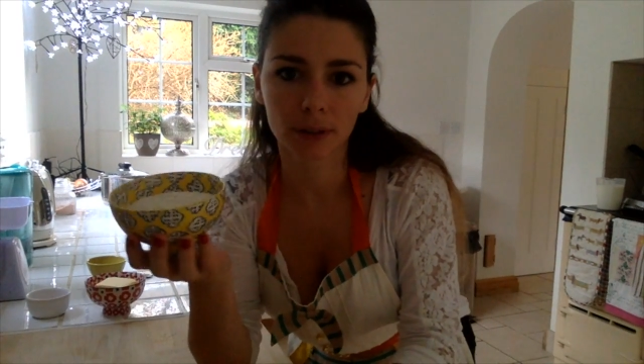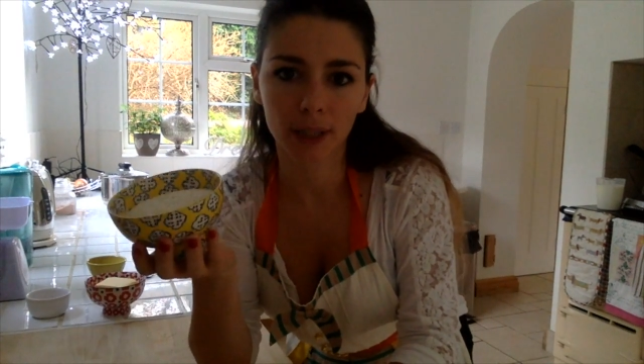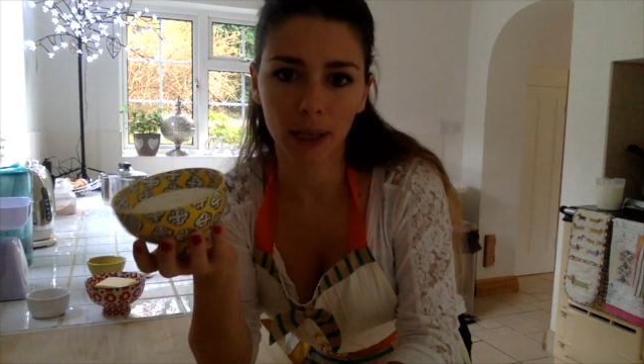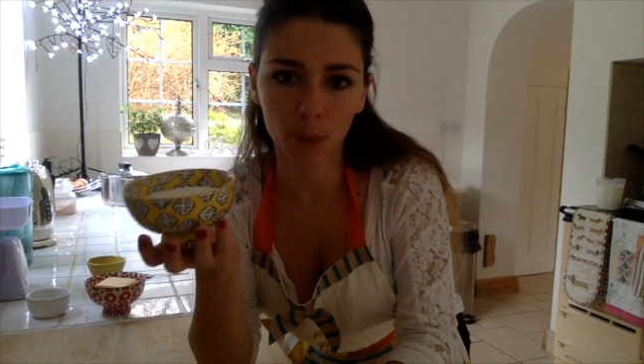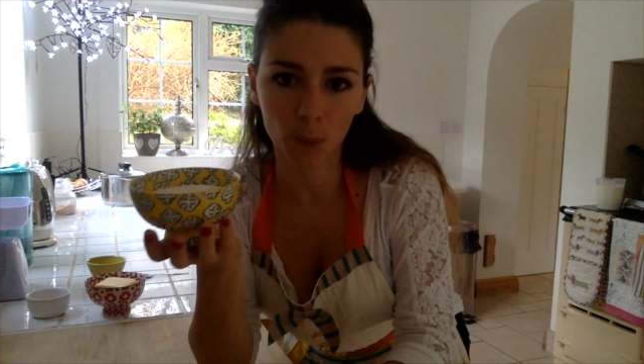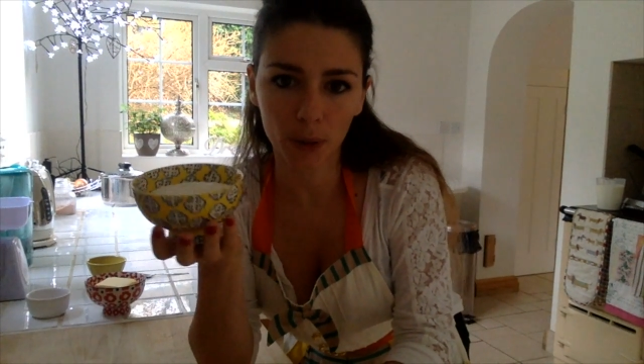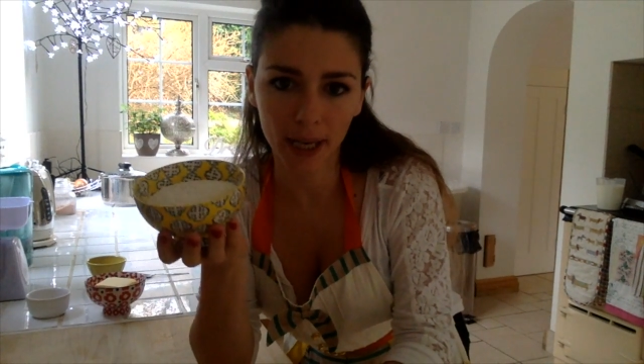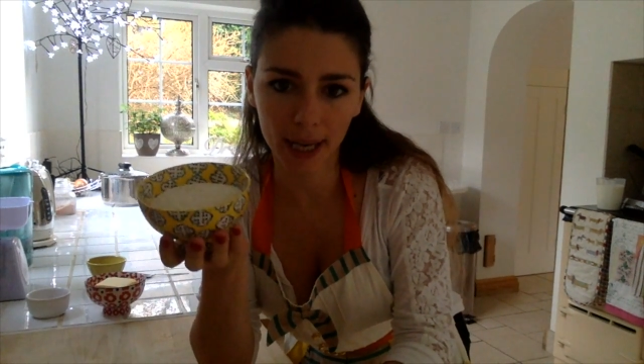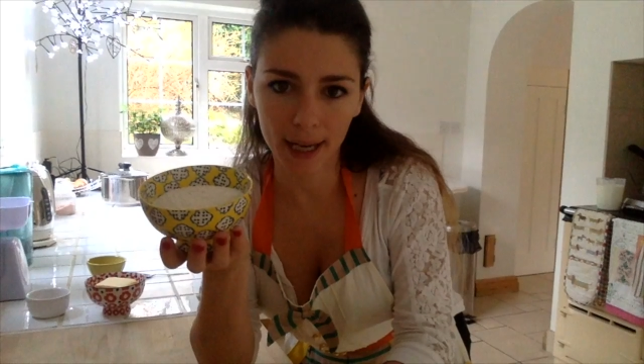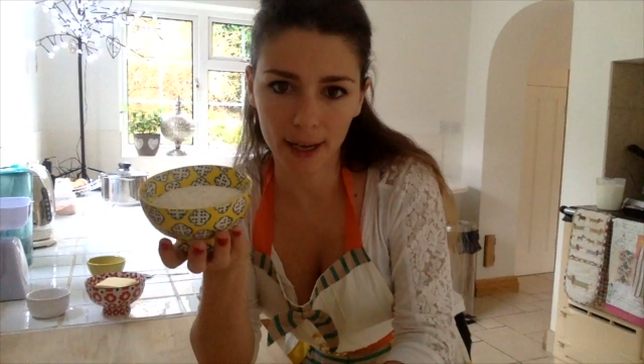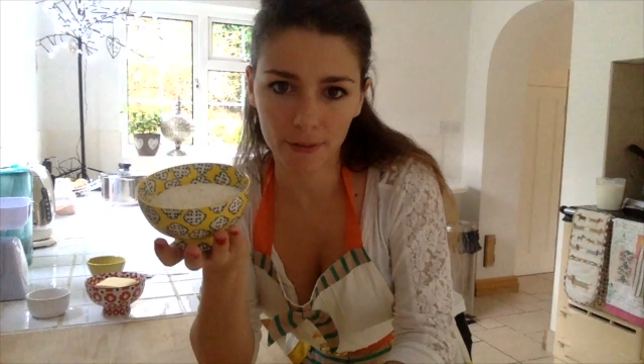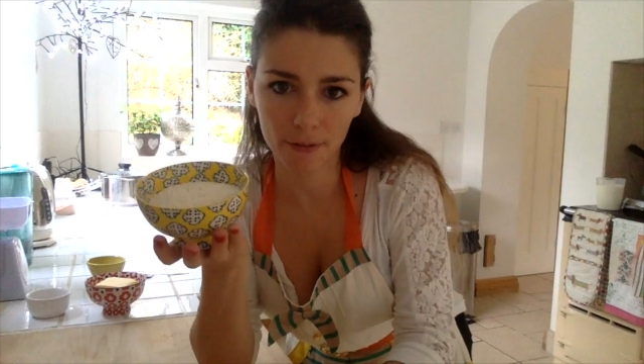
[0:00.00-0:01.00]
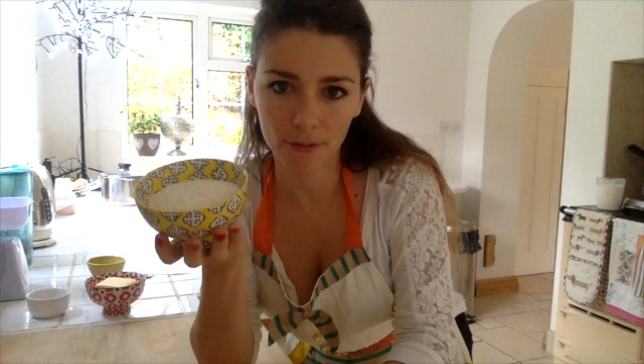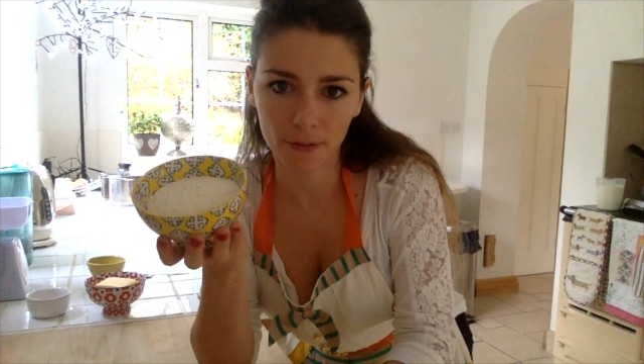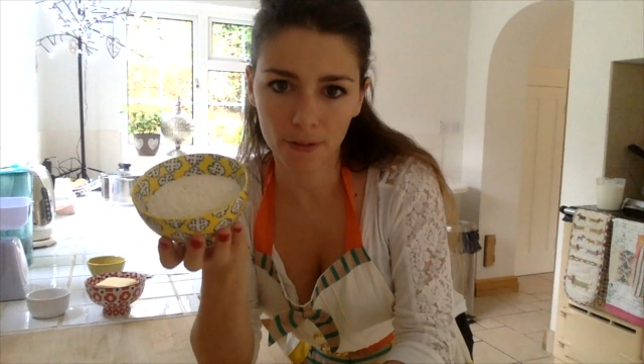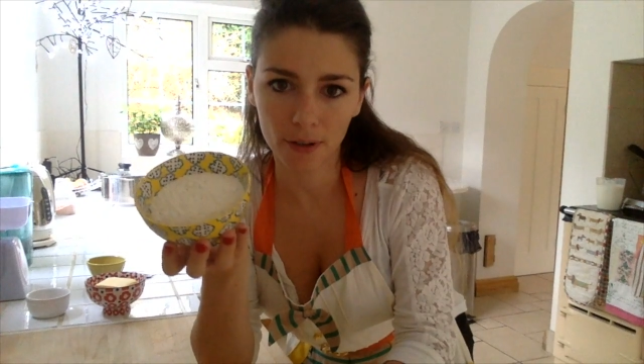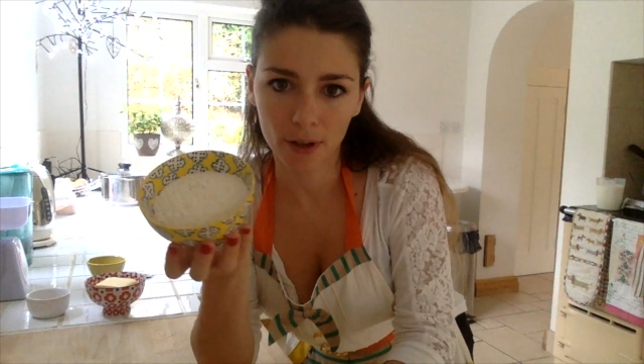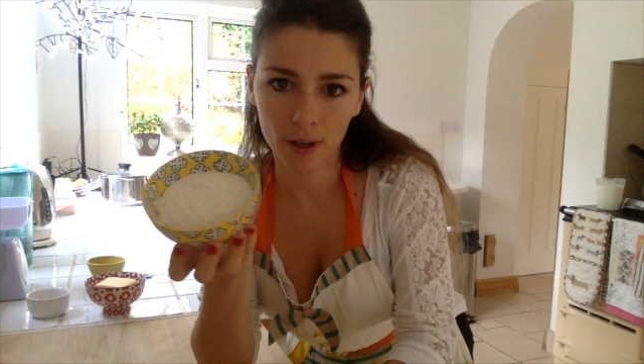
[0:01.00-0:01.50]
Then we have
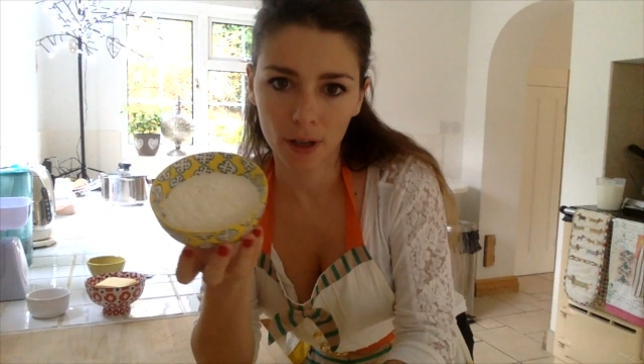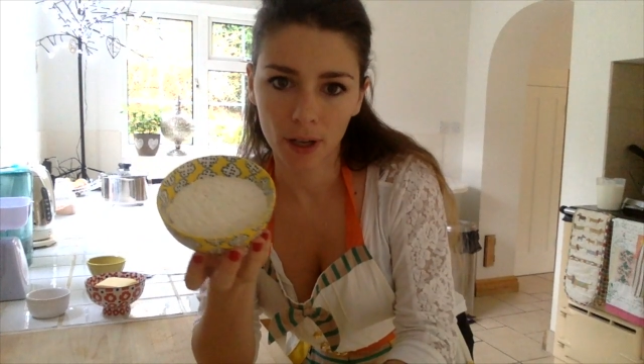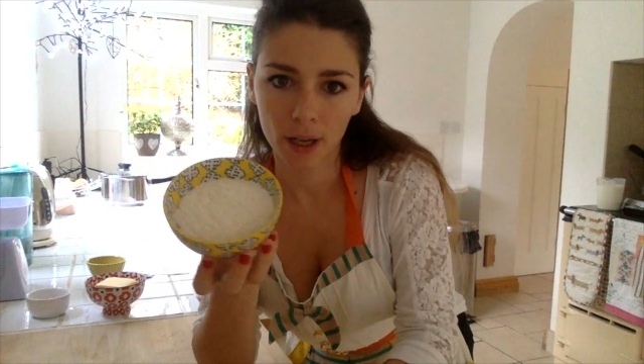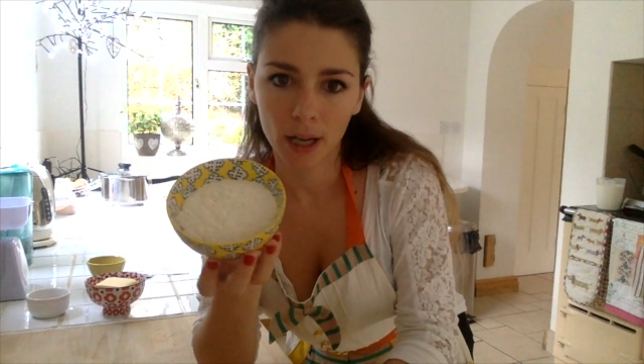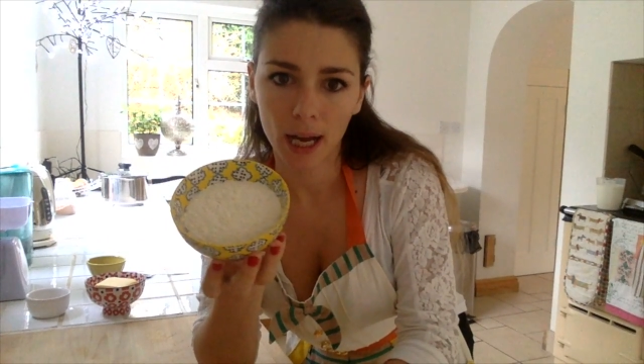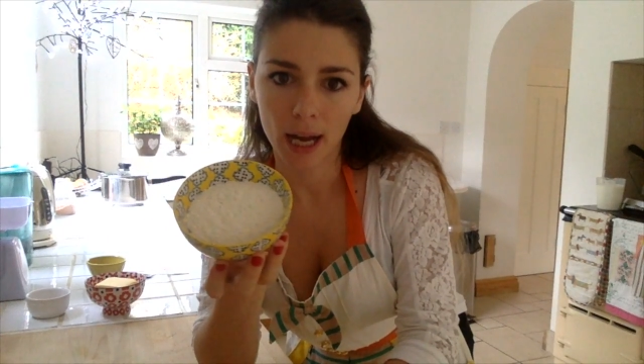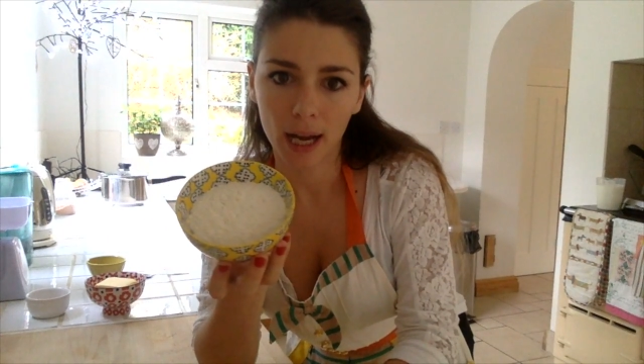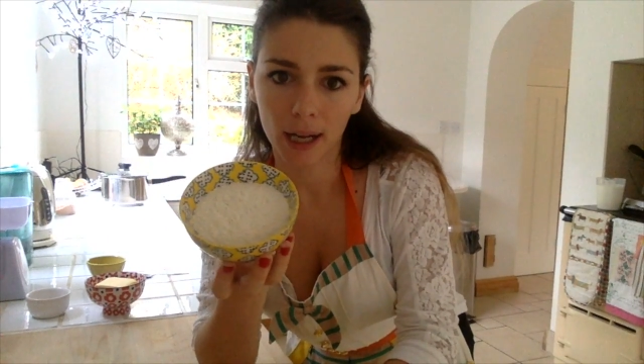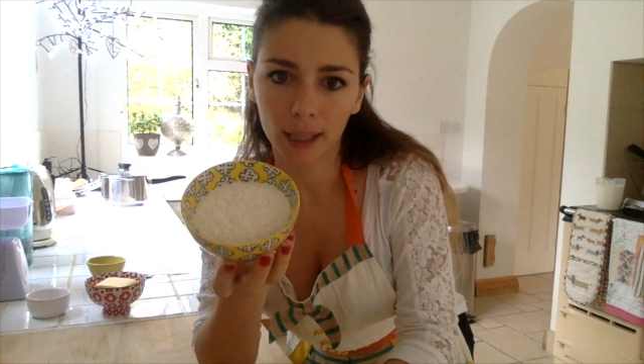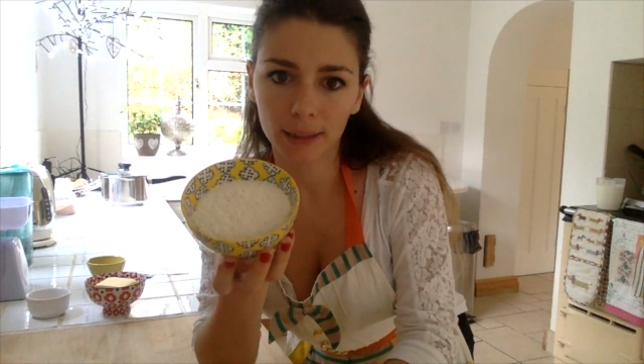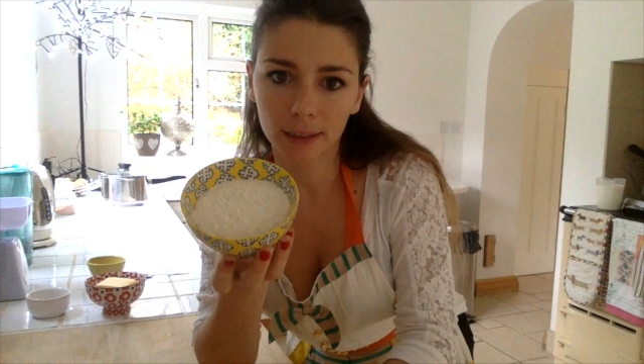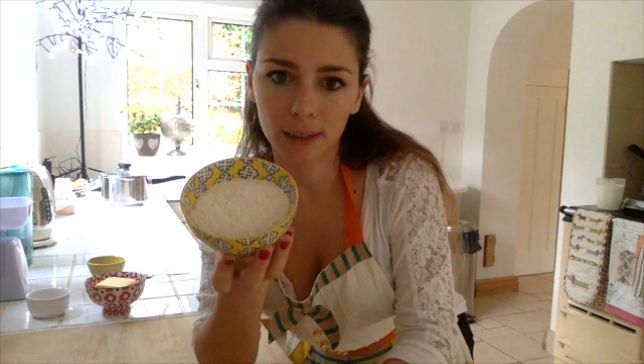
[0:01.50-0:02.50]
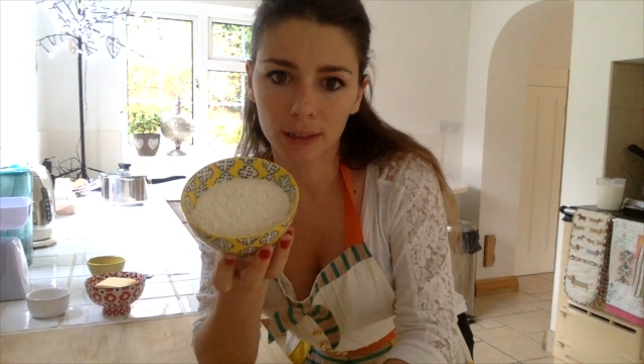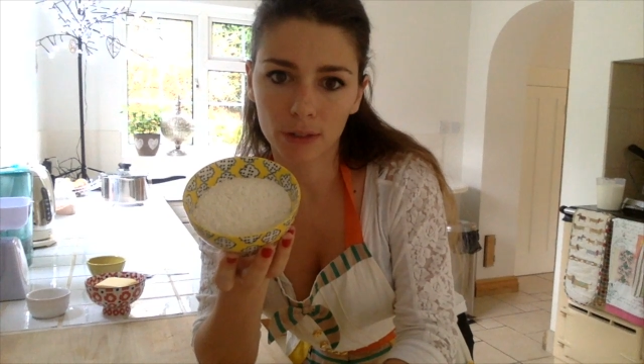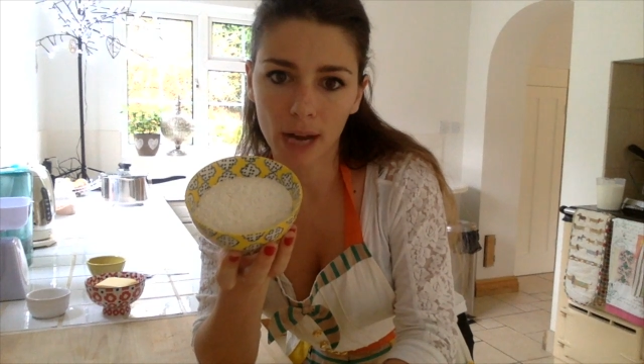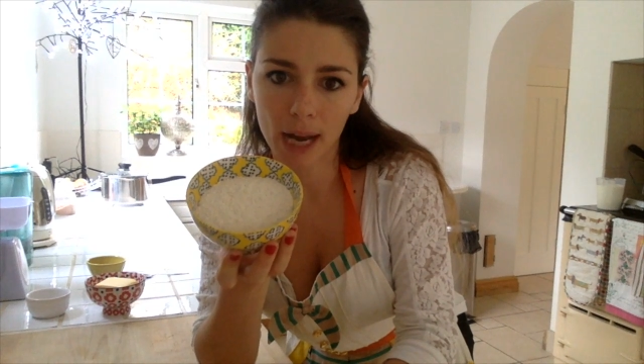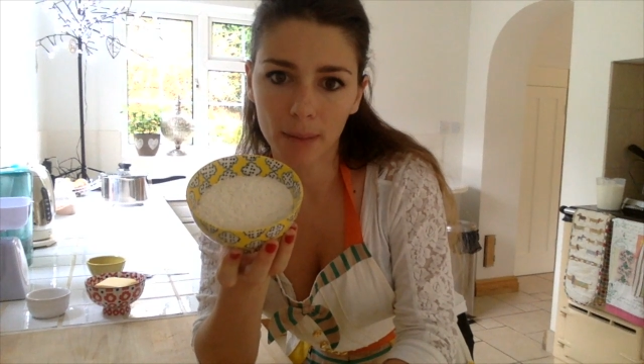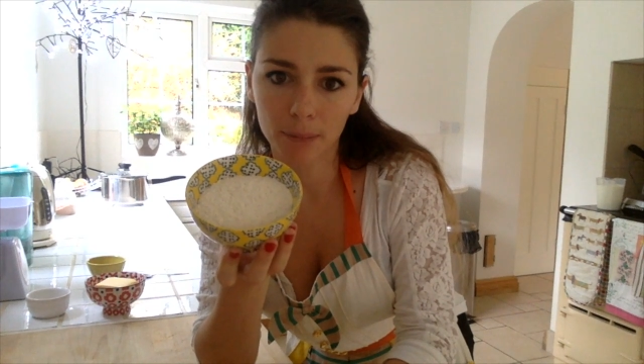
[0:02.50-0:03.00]
100
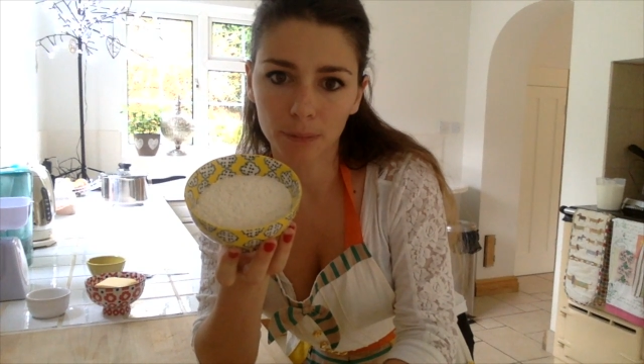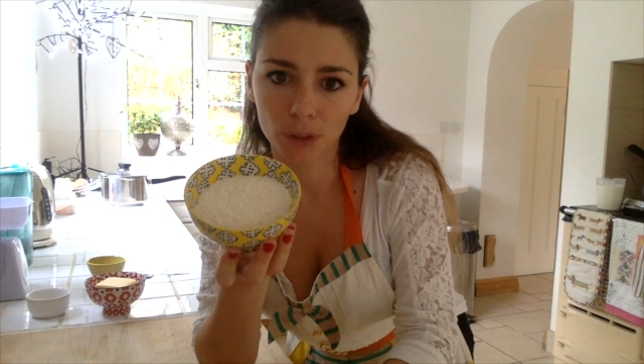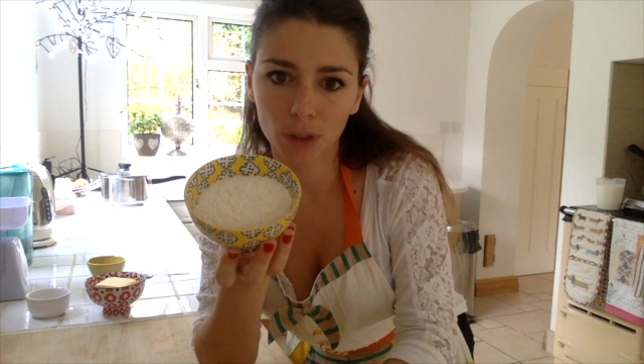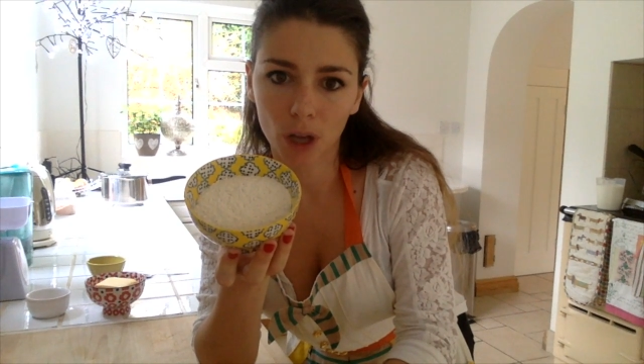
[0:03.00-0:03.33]
grams